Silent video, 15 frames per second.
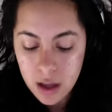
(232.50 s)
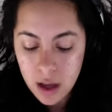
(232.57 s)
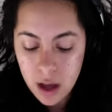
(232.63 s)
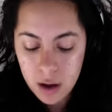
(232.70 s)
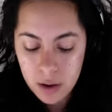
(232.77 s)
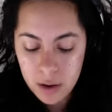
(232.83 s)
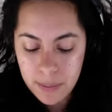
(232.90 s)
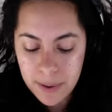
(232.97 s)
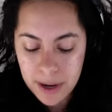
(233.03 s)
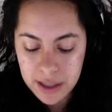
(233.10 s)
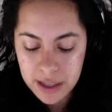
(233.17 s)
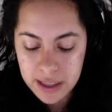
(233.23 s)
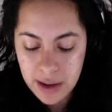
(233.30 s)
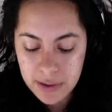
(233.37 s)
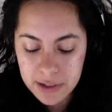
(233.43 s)
Oh,
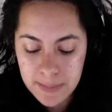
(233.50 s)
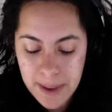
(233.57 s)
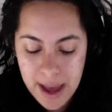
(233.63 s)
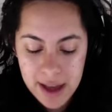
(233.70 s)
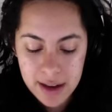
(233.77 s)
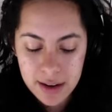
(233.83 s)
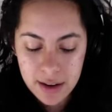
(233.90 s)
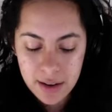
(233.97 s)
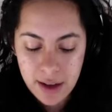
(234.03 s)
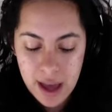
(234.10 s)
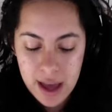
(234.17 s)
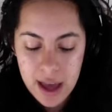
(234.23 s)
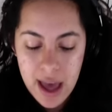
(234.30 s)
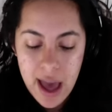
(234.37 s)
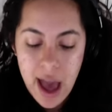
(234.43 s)
apparently that was bad.
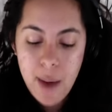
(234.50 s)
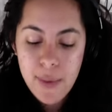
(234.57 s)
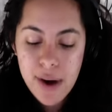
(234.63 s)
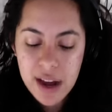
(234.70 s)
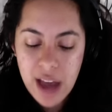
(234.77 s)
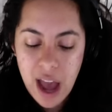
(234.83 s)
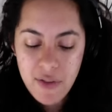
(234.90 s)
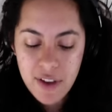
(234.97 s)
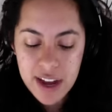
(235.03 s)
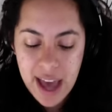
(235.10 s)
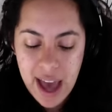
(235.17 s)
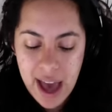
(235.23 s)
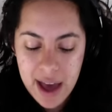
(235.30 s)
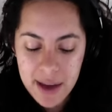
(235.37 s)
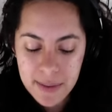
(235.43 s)
Okay, I'm gonna have every
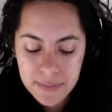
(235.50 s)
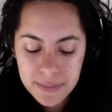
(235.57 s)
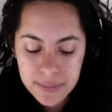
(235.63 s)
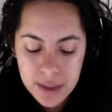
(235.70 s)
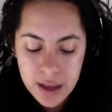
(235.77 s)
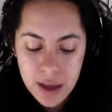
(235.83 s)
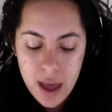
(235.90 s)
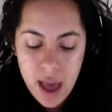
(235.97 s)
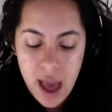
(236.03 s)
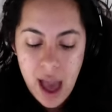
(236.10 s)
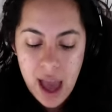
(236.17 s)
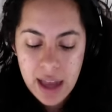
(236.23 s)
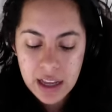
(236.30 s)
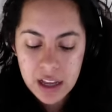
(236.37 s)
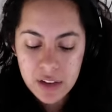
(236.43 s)
cat.
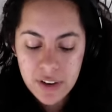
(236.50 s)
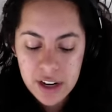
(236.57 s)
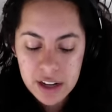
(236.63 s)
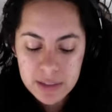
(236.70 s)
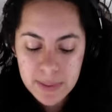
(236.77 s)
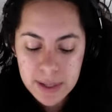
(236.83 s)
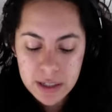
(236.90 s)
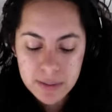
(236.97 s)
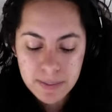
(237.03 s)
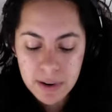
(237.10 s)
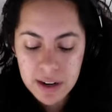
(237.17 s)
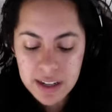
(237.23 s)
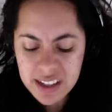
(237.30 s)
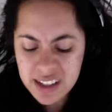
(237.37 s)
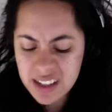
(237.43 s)
Any good videos about
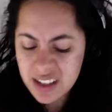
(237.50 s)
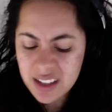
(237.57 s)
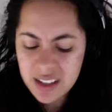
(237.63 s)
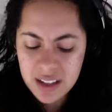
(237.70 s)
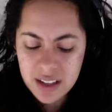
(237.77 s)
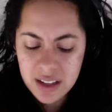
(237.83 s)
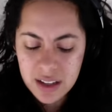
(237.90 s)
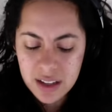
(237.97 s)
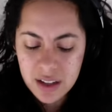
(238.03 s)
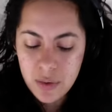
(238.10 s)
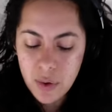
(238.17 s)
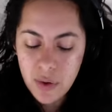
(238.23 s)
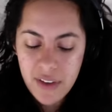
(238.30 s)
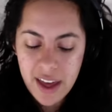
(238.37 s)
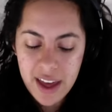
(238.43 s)
sports?
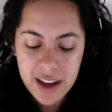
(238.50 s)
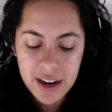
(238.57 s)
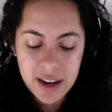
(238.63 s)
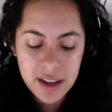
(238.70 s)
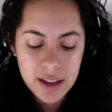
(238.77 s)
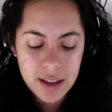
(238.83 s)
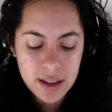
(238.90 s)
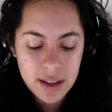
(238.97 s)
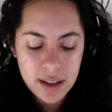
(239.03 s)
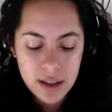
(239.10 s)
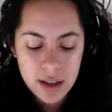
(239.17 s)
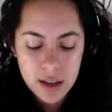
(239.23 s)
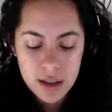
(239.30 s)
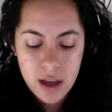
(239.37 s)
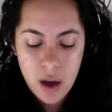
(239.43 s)
Cool vid.
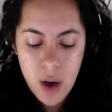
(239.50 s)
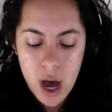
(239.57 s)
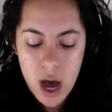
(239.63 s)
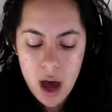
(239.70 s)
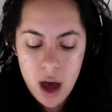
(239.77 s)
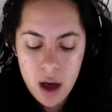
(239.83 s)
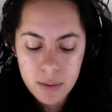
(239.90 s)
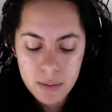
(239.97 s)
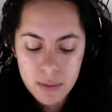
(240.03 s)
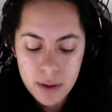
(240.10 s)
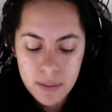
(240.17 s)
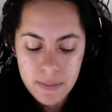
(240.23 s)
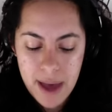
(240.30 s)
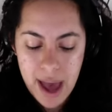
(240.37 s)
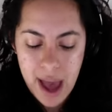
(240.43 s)
Go home,
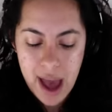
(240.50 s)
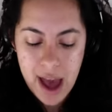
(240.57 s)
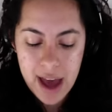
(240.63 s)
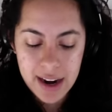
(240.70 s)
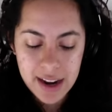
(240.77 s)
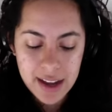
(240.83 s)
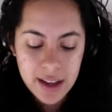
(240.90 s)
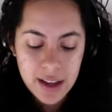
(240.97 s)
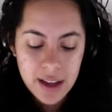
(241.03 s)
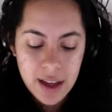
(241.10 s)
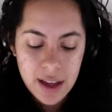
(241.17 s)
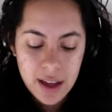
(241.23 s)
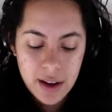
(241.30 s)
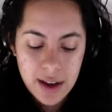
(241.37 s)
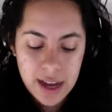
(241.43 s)
bad.
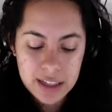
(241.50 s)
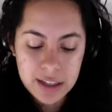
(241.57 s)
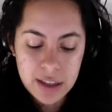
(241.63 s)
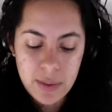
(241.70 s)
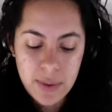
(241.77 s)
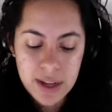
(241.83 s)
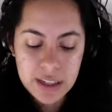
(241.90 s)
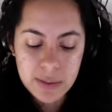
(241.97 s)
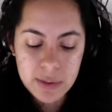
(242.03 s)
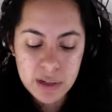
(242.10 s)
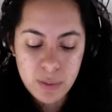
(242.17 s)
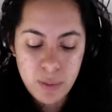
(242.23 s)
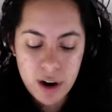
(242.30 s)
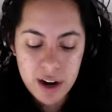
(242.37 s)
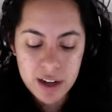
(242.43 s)
Okay, so they want some
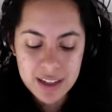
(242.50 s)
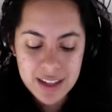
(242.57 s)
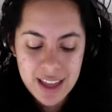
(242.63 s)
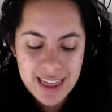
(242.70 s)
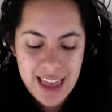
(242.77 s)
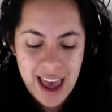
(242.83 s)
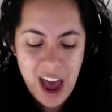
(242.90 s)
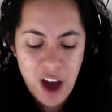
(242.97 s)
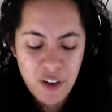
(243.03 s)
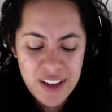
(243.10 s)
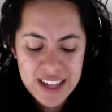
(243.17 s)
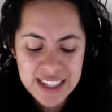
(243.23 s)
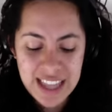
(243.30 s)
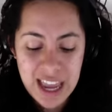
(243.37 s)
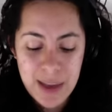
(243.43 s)
sports. That outfit
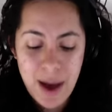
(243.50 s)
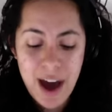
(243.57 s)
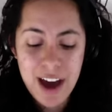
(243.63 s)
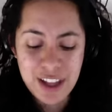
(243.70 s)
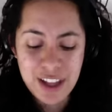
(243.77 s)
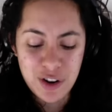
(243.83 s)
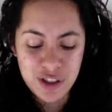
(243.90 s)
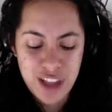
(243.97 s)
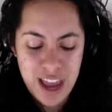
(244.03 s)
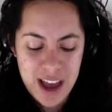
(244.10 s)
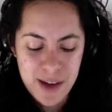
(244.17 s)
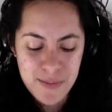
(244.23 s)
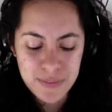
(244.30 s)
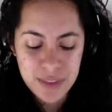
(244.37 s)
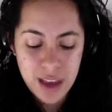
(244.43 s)
is lame. Oh,
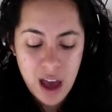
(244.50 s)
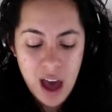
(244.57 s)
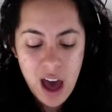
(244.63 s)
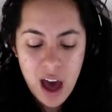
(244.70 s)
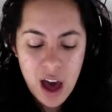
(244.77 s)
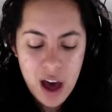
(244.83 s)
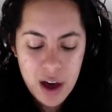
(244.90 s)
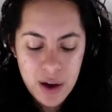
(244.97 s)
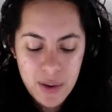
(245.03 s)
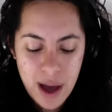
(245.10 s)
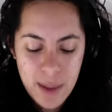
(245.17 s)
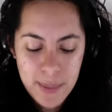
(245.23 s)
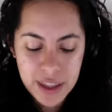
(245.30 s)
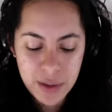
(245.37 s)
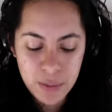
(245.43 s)
lame. Uh-oh,
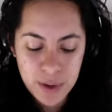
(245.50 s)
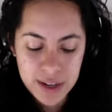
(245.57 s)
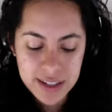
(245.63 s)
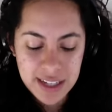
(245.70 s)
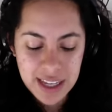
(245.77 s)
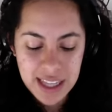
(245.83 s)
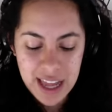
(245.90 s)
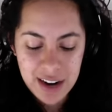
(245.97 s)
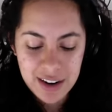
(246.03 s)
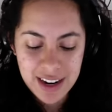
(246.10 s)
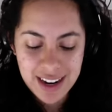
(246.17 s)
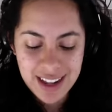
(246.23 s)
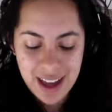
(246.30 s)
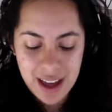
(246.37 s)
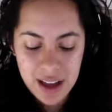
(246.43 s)
I'm on the weird side of the internet
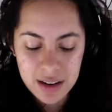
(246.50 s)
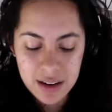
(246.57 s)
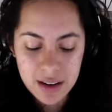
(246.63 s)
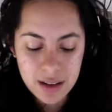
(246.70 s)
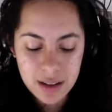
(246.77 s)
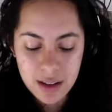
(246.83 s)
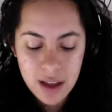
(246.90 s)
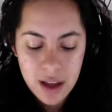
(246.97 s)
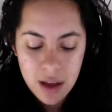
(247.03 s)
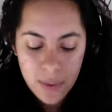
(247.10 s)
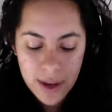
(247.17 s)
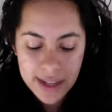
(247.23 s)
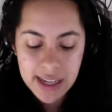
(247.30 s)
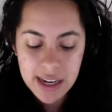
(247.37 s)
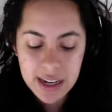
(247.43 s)
again.
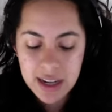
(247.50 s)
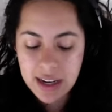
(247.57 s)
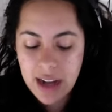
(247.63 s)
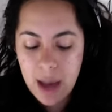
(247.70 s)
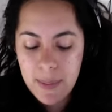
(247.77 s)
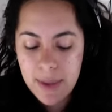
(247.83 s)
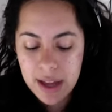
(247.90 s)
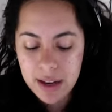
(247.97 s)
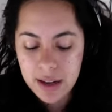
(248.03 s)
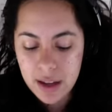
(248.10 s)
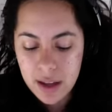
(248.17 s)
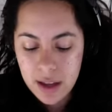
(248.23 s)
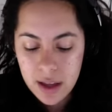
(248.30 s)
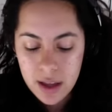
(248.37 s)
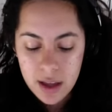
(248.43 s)
Why is that a good comment?
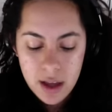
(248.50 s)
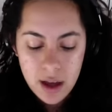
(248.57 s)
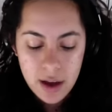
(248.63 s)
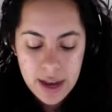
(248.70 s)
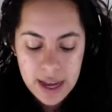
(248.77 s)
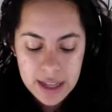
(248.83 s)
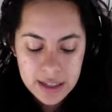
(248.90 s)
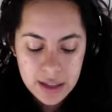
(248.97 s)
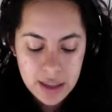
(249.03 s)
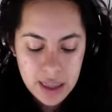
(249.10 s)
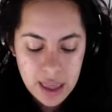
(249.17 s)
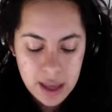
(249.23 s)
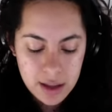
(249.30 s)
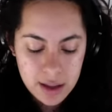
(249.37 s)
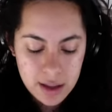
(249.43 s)
Okay, so they're
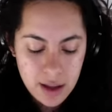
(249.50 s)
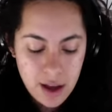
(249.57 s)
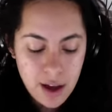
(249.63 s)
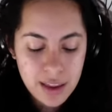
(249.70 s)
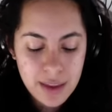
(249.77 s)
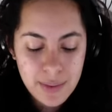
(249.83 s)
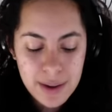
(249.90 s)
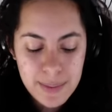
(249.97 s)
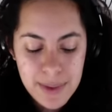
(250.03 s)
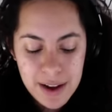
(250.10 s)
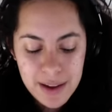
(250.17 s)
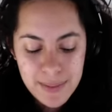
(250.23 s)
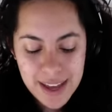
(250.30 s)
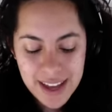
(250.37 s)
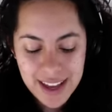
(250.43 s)
like, oh, they wanna
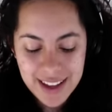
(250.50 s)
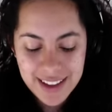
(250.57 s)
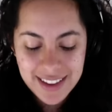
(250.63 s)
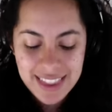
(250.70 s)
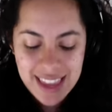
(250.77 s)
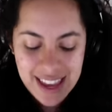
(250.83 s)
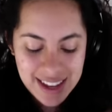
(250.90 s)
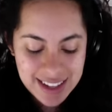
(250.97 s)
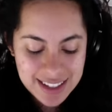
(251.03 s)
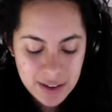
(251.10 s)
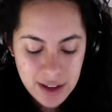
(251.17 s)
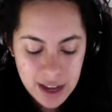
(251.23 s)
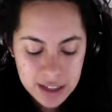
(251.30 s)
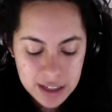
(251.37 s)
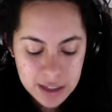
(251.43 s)
marry me, thanks.
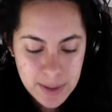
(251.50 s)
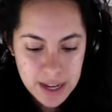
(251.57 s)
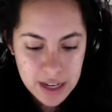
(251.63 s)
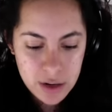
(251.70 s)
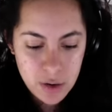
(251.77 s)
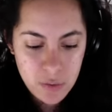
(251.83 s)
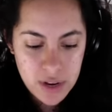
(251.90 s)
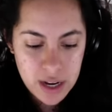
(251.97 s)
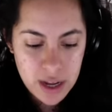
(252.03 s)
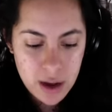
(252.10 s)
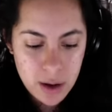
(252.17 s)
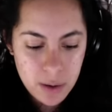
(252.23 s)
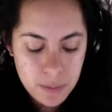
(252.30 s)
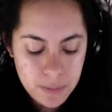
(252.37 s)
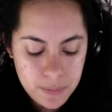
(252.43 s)
Okay, so let's make a new
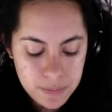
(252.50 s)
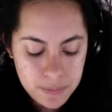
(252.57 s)
video.